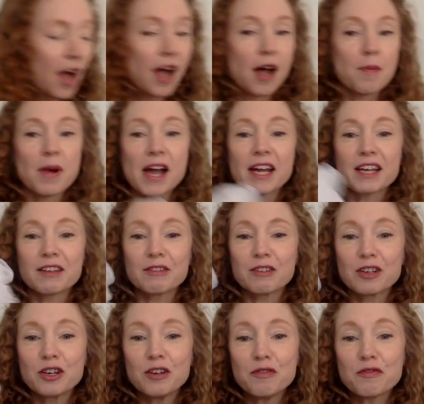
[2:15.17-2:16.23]
I
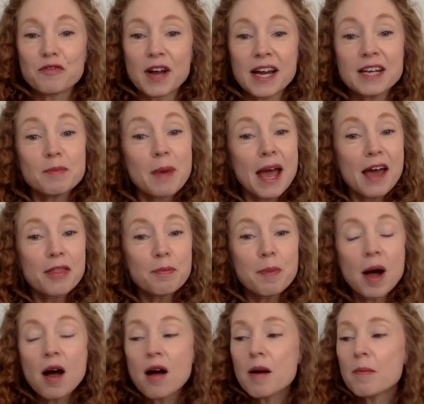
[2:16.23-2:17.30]
couldn't find a bath
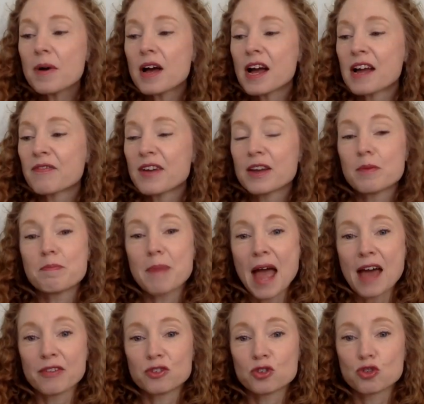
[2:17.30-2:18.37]
bomb. I found a
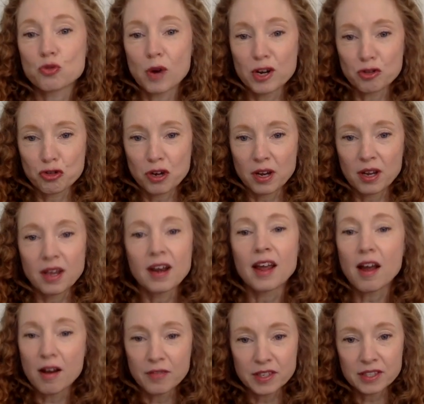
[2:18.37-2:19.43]
bath scrunchie, and I
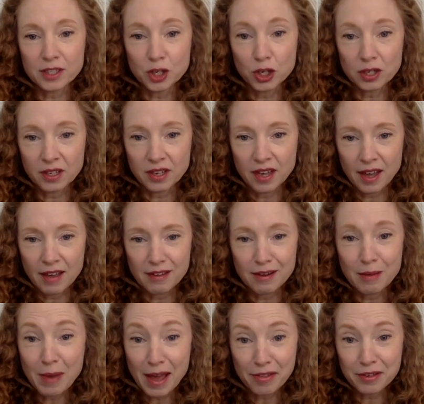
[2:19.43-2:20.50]
obviously couldn't get
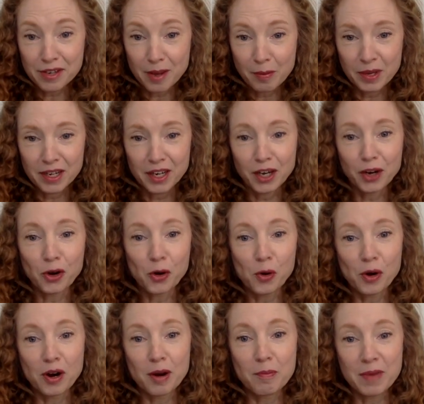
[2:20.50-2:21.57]
a bathtub in here
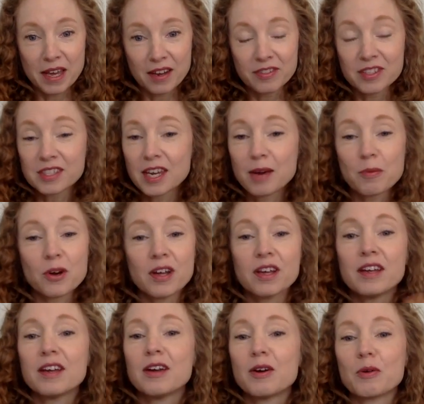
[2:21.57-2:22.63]
or a bed on this camera.
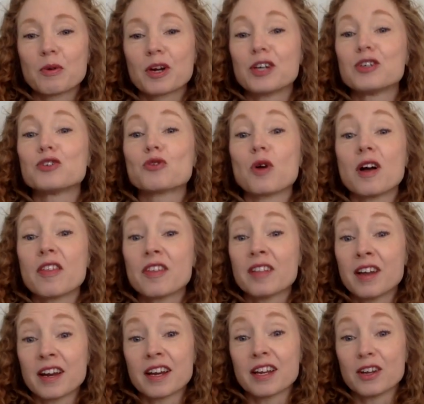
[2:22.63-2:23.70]
We're going to draw the
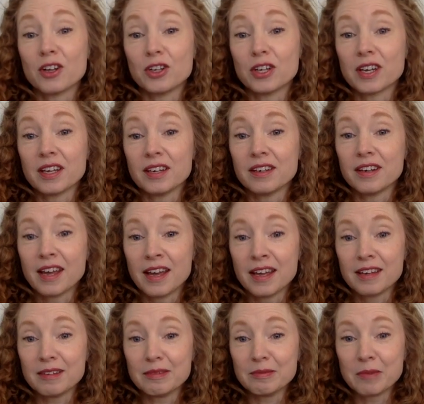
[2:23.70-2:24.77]
line at y'all looking
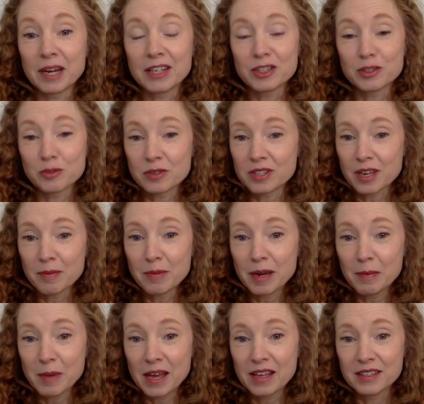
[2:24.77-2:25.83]
at my children's
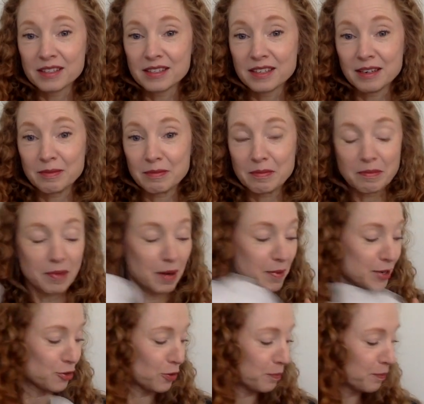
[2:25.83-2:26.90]
unmade beds in my
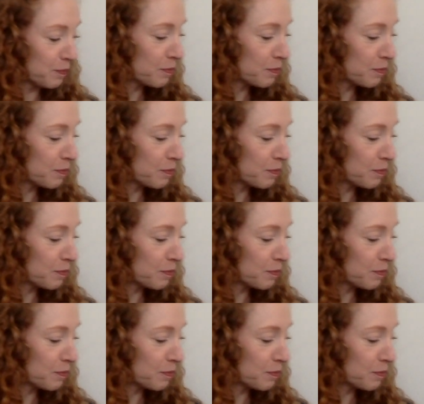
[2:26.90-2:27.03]
bedroom.